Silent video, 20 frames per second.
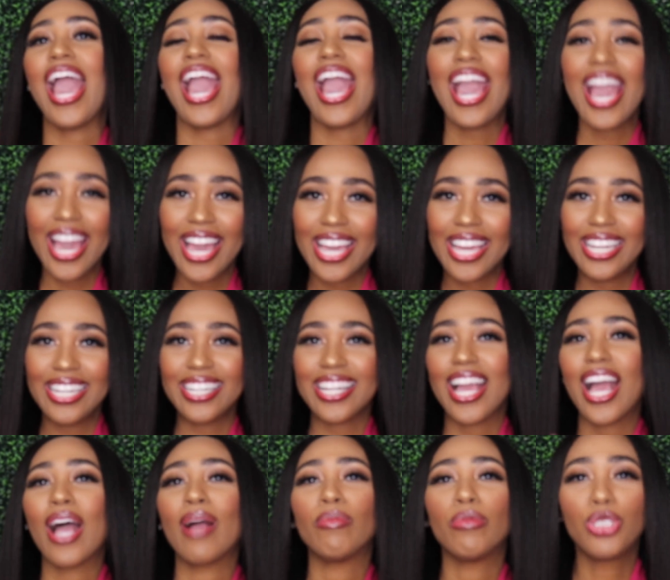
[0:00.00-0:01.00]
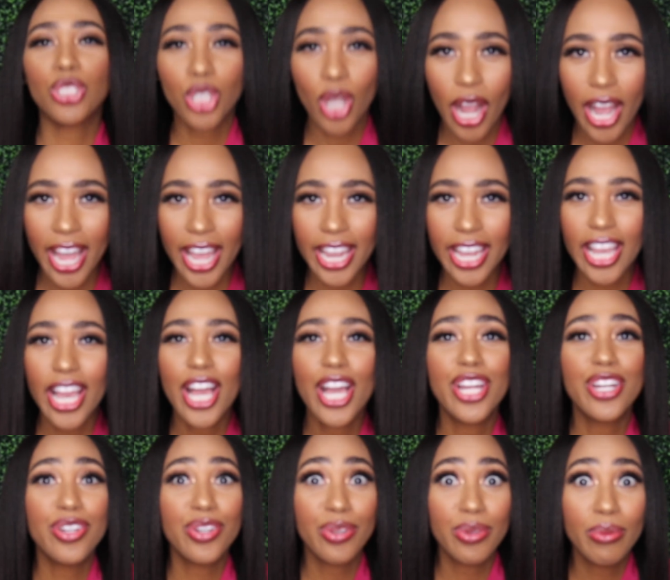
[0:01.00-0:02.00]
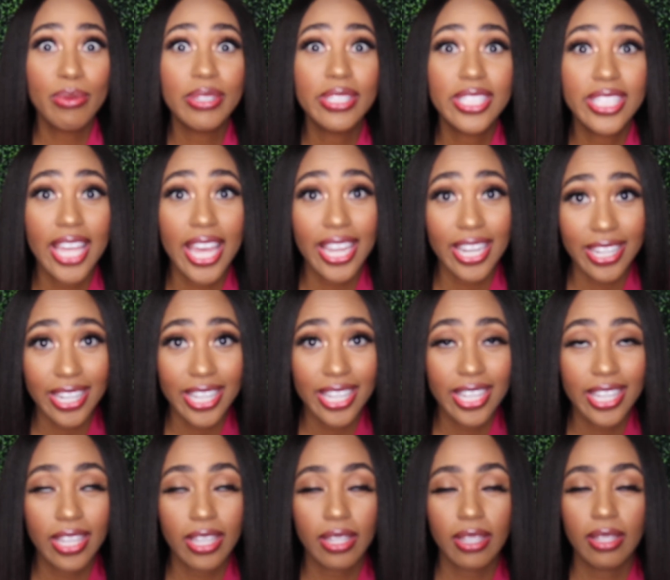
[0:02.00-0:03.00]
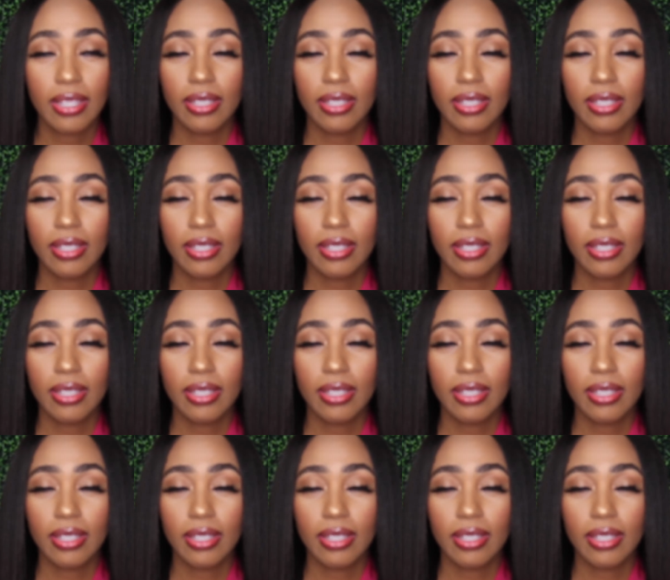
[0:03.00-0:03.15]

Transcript: and I'm trying a new technique.